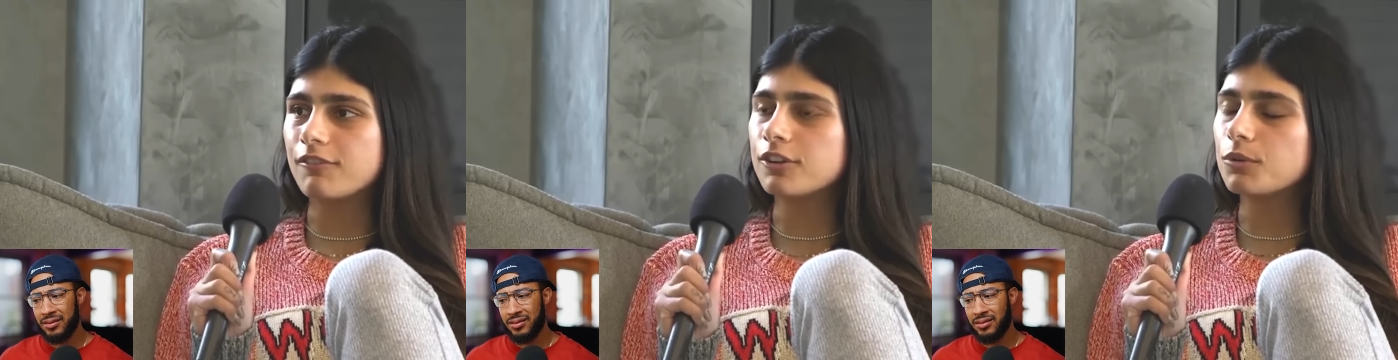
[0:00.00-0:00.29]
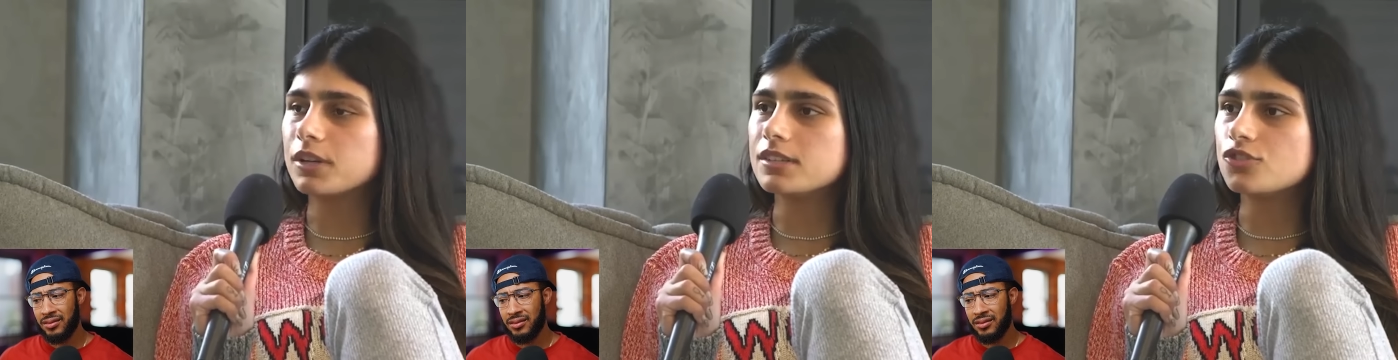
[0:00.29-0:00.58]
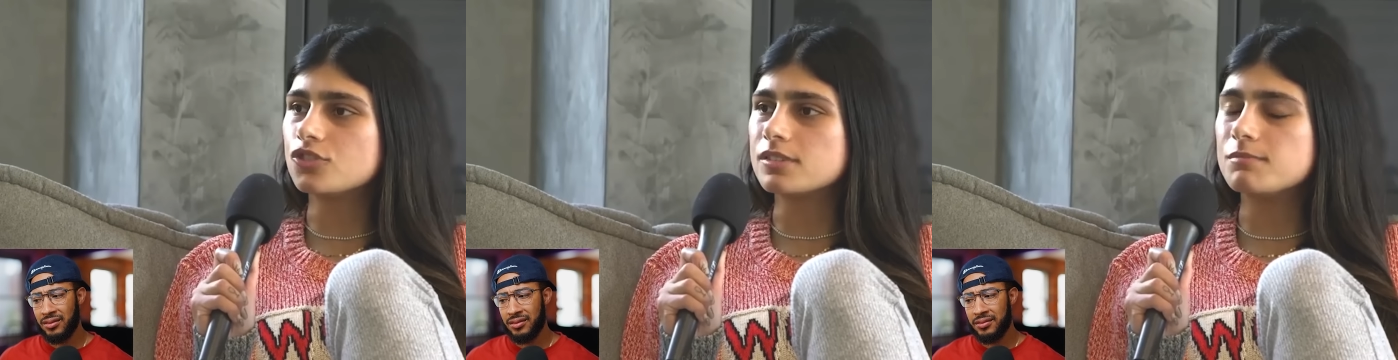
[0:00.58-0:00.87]
Speaker 1: everyone is
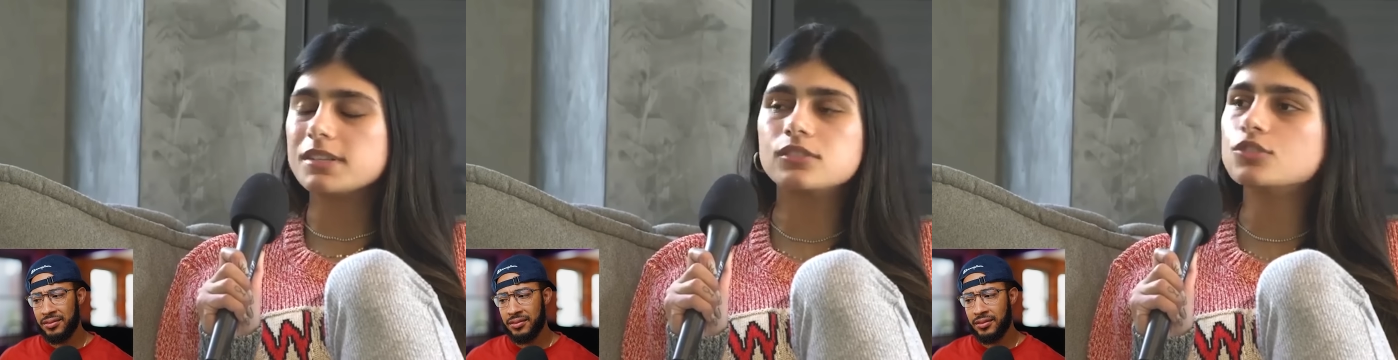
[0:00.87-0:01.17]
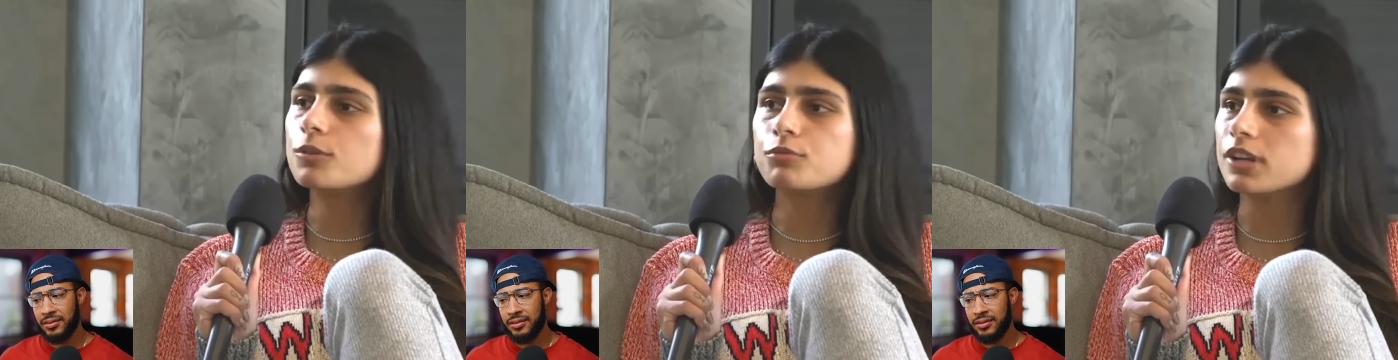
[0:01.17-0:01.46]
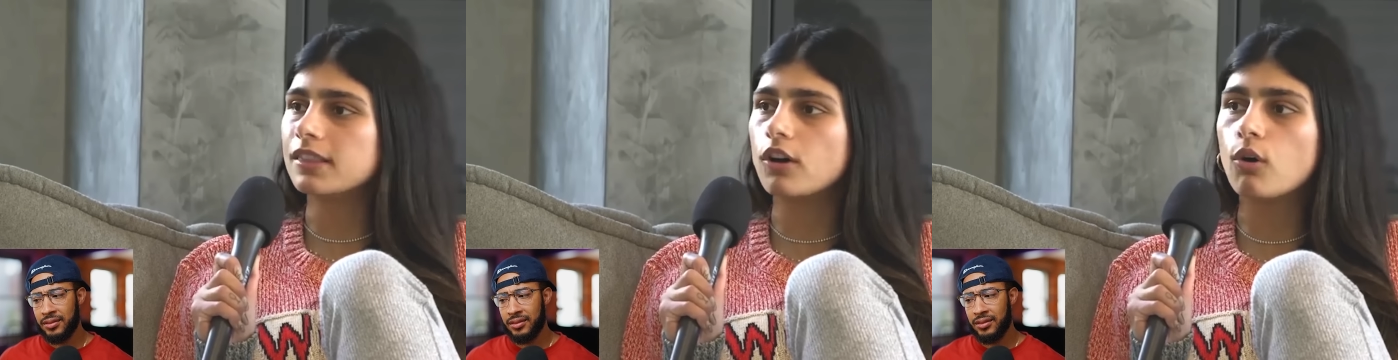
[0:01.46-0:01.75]
just
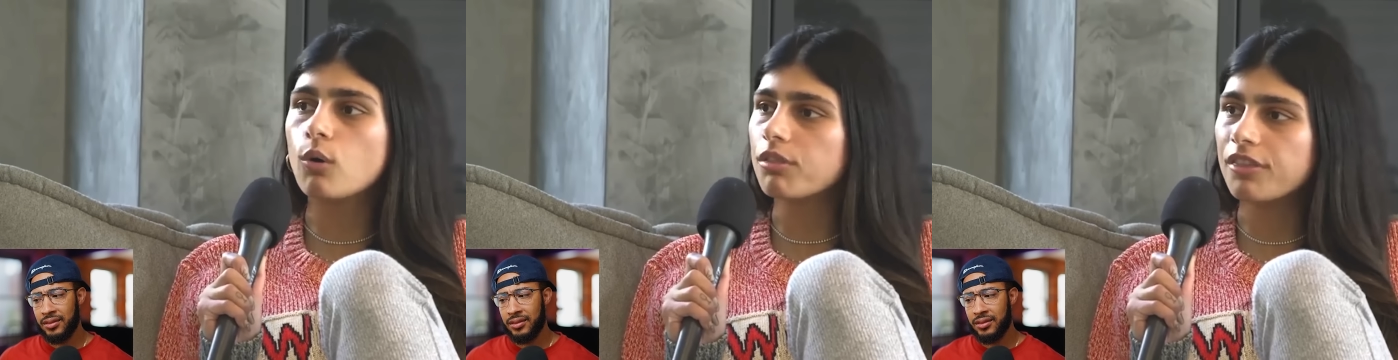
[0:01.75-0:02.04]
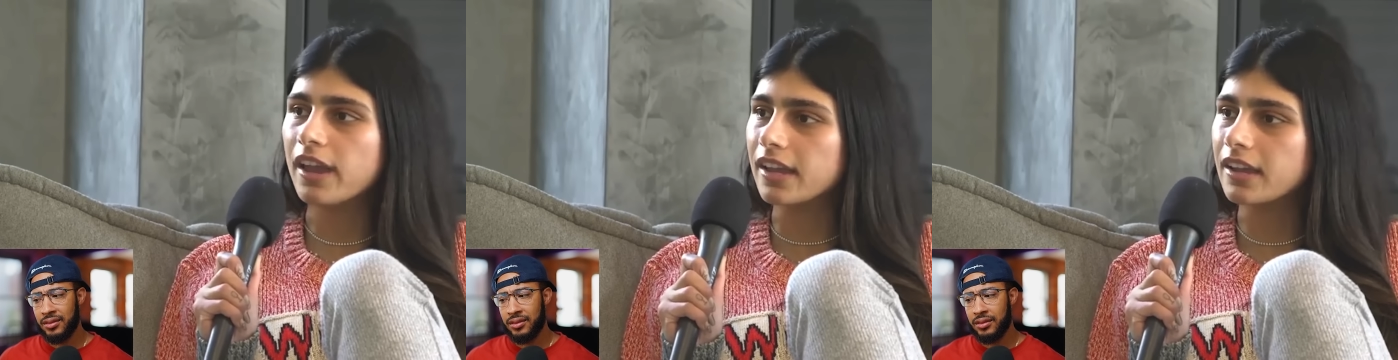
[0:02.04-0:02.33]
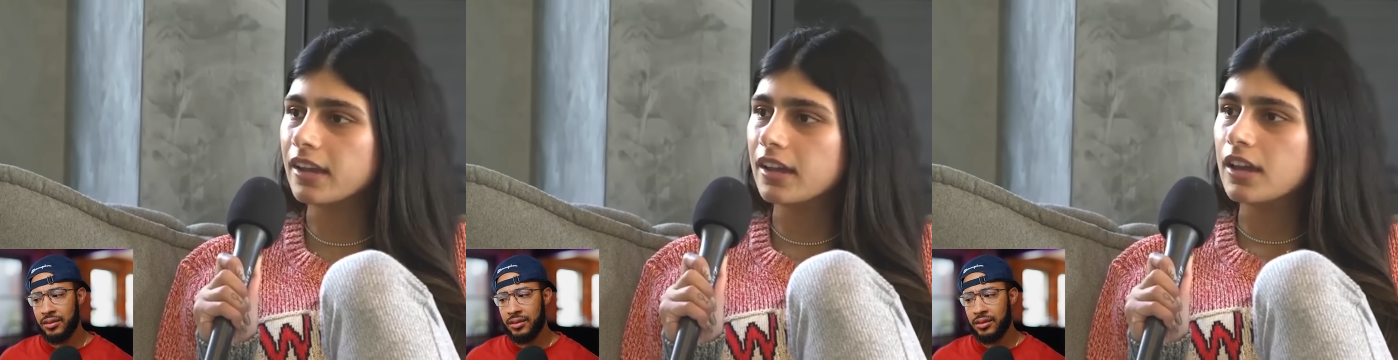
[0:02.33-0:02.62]
misinterpreting the whole thing.
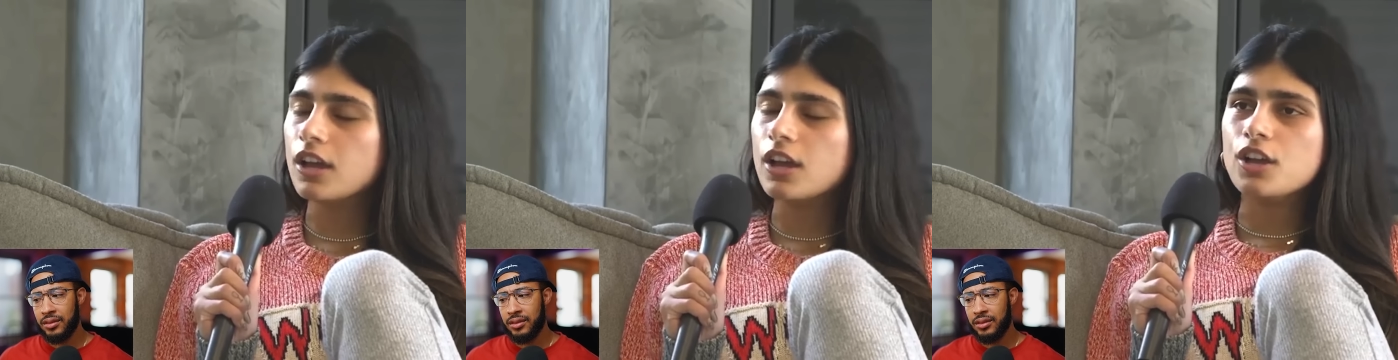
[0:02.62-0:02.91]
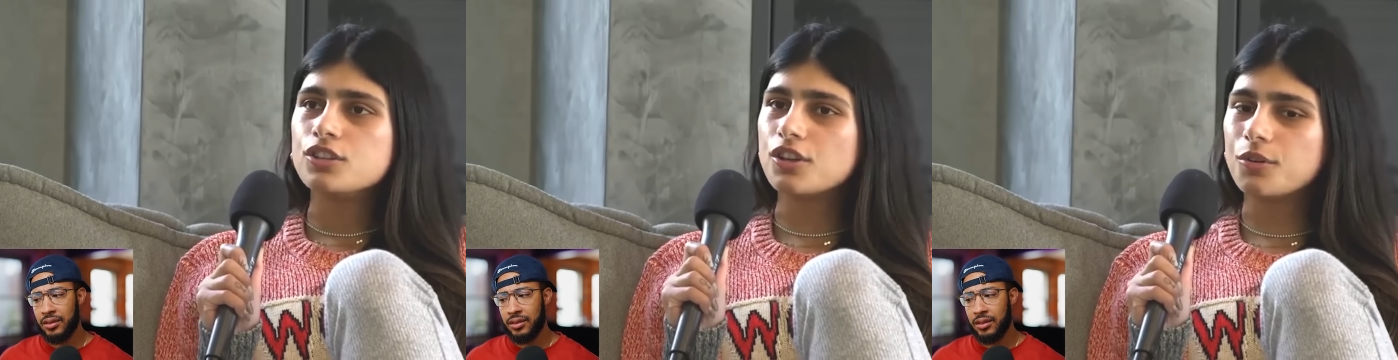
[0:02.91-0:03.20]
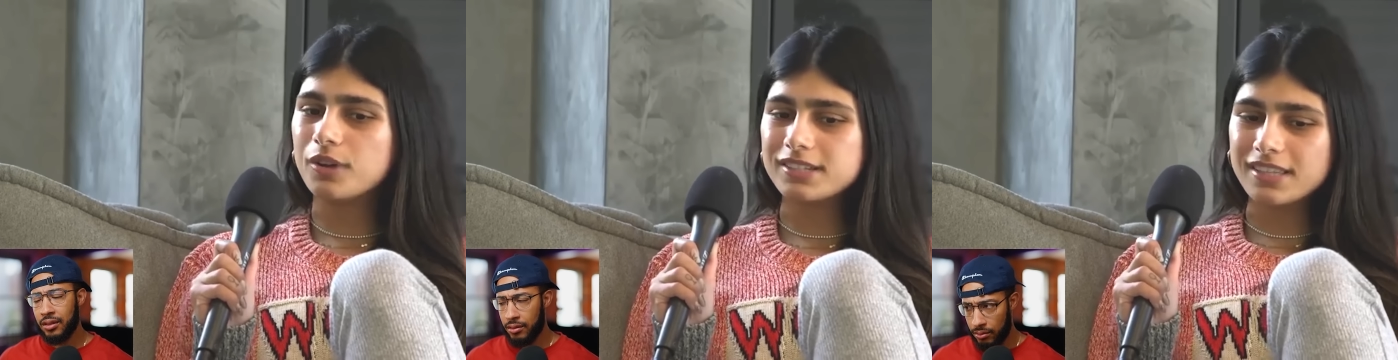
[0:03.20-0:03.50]
Right.
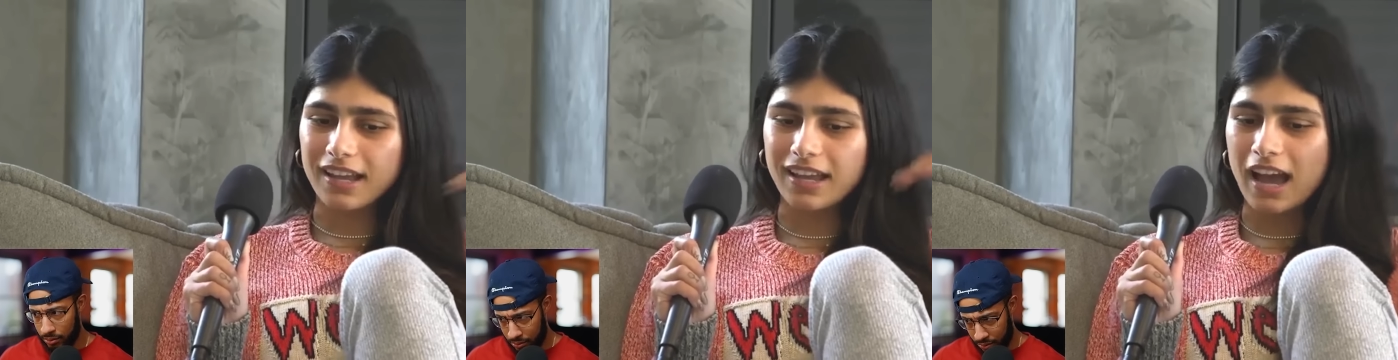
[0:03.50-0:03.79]
So it's that